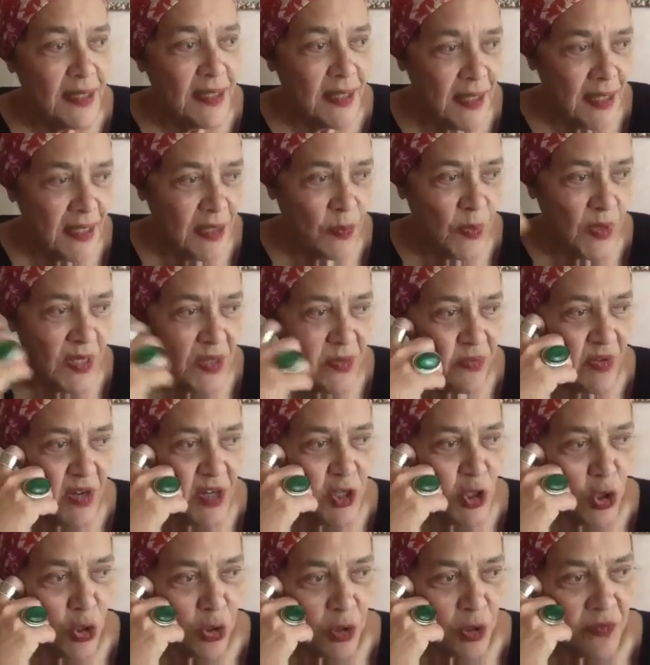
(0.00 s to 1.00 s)
this was
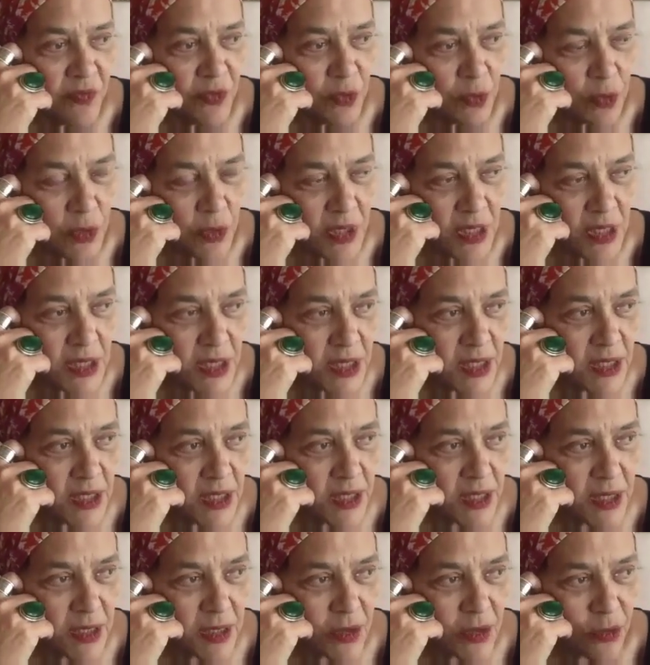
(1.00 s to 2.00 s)
French university,
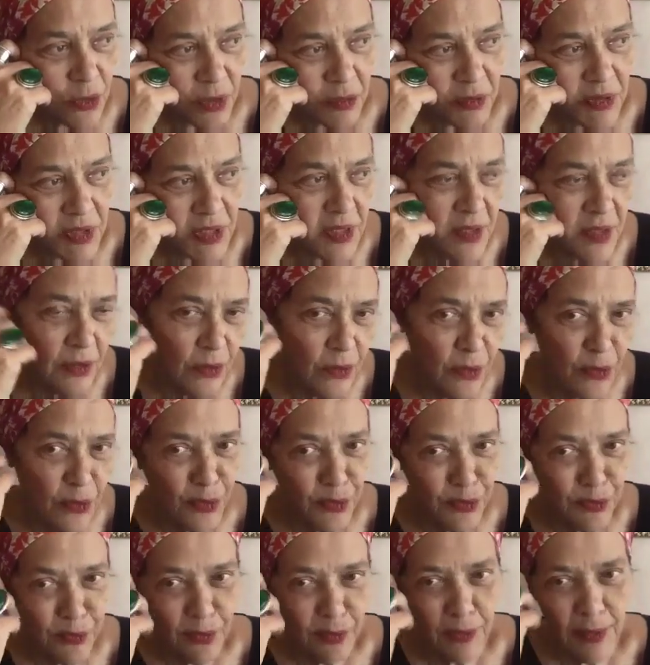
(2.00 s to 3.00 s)
so I was,
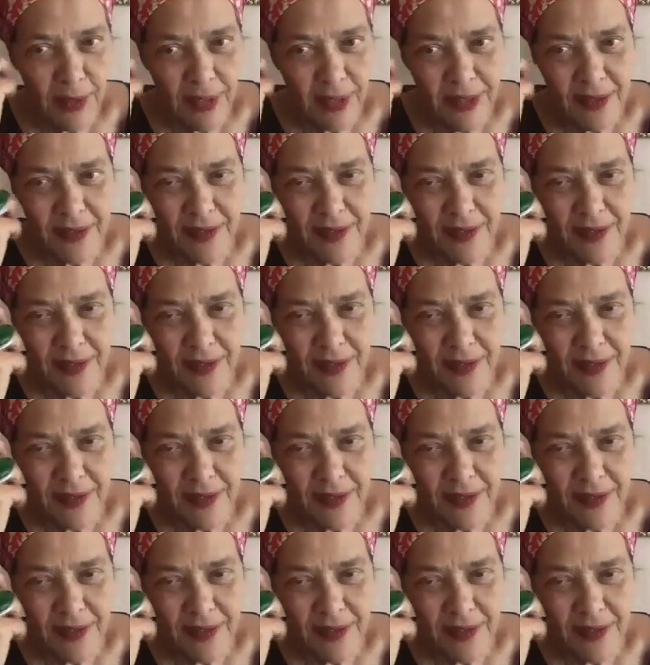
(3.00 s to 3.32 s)
quite